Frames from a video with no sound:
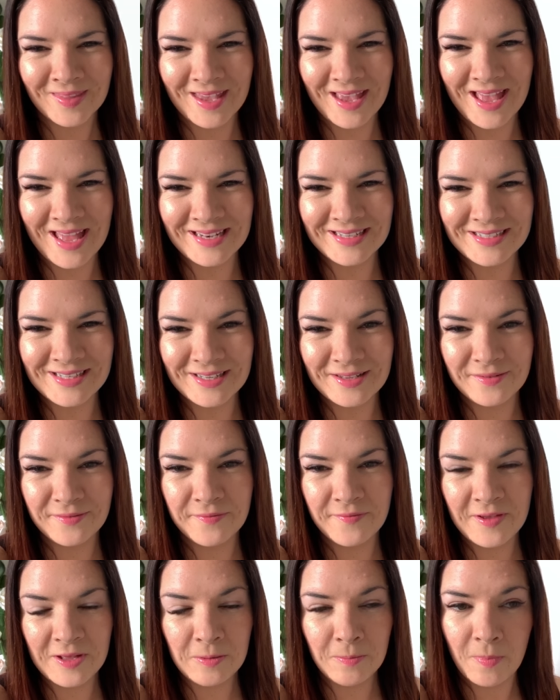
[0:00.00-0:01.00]
and
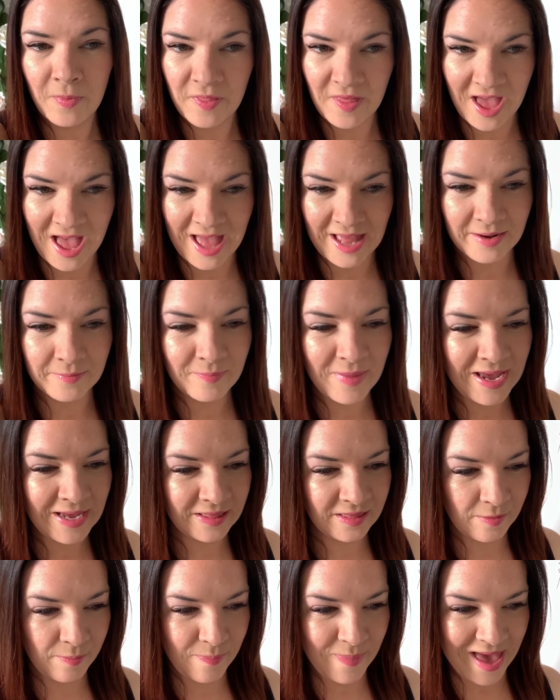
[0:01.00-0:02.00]
film that, make
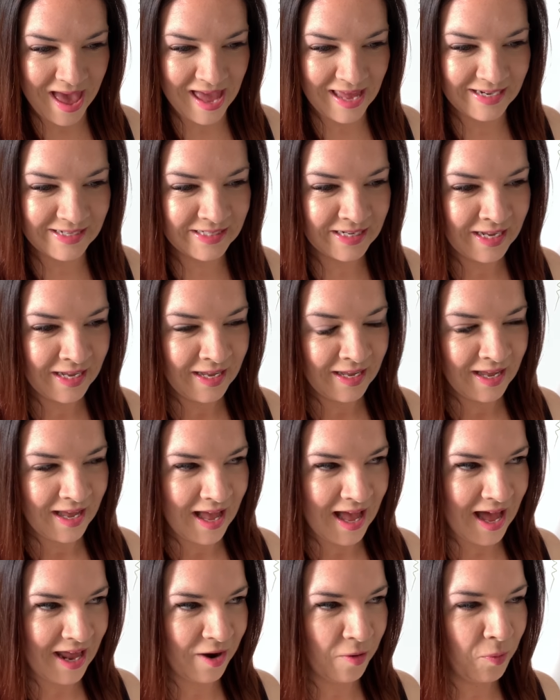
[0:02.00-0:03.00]
the bed,
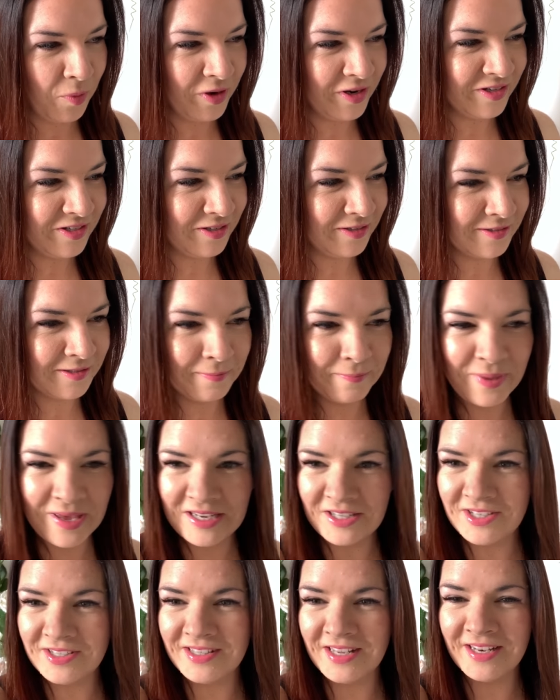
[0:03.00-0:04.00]
and I want to do some
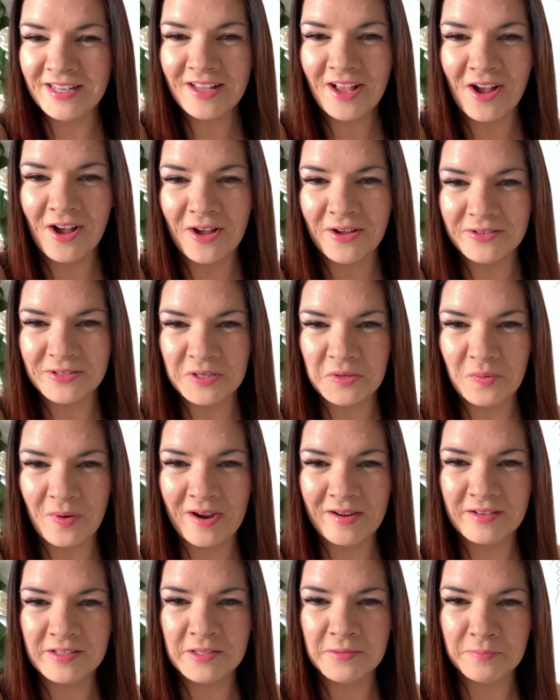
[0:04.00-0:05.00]
pictures in the garden
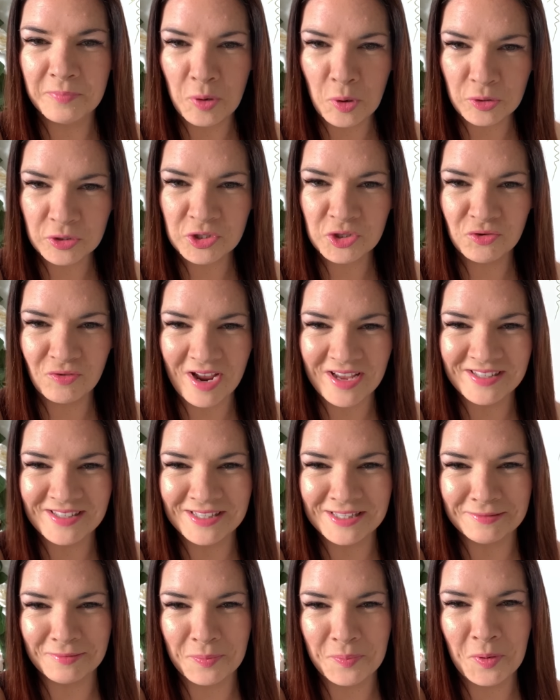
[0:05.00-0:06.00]
wearing some posh
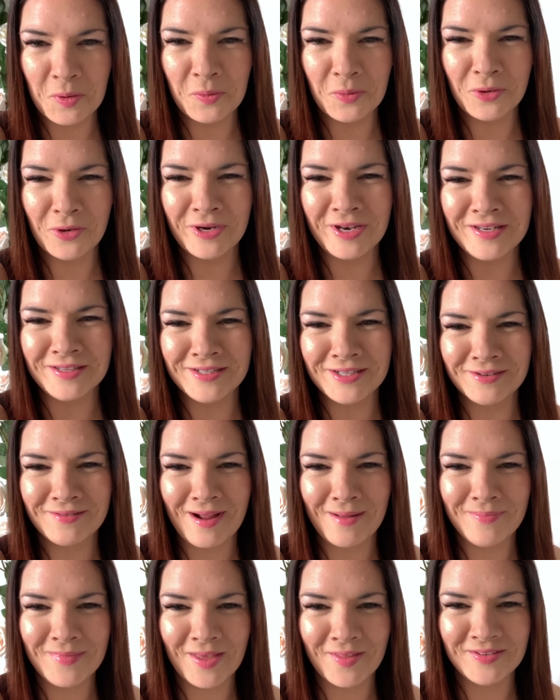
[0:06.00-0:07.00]
dresses. So I put one on
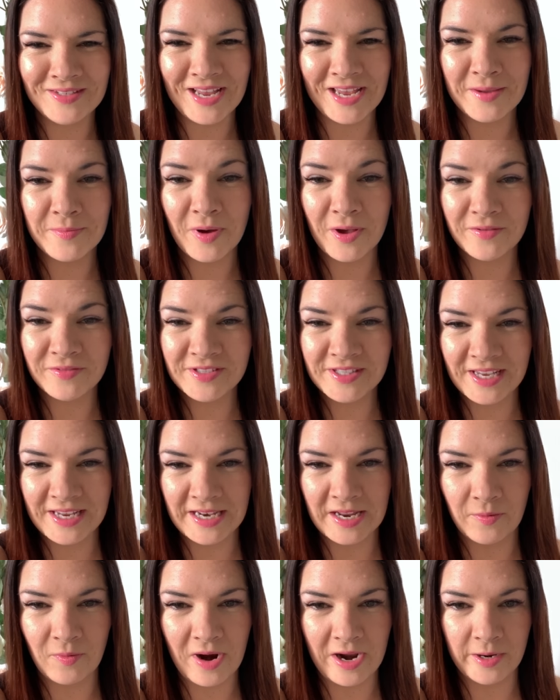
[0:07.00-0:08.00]
Instagram the other day, you might have seen
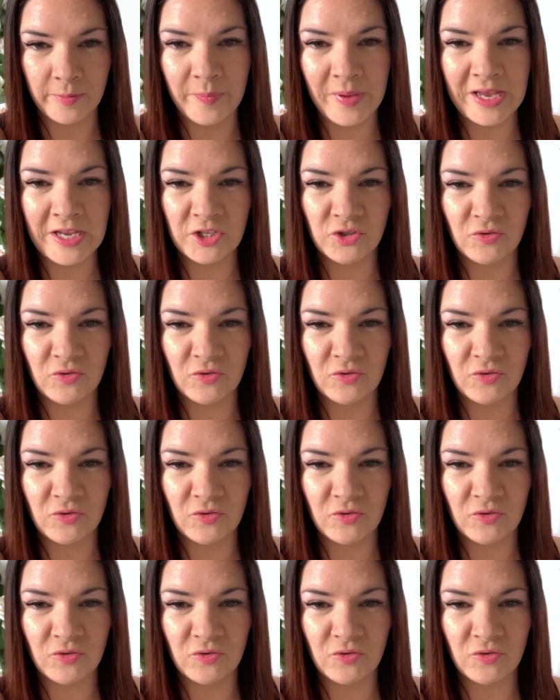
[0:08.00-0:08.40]
it, where I had a pink